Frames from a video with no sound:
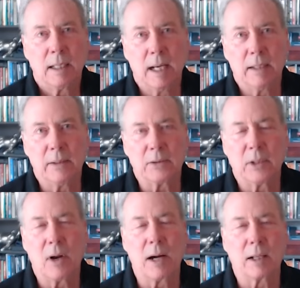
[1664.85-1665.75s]
Uh, there's
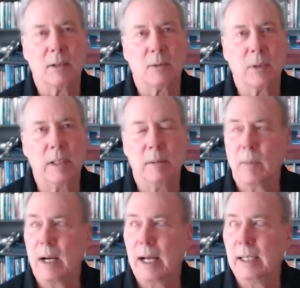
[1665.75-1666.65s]
an article written
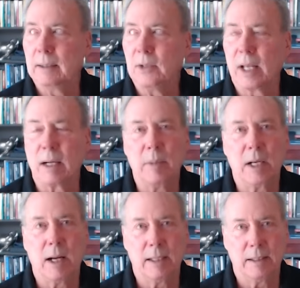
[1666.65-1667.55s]
by a
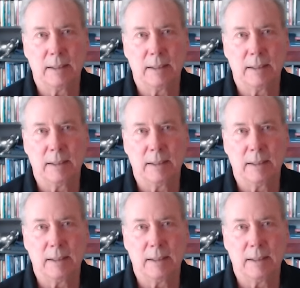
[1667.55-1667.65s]
gentleman on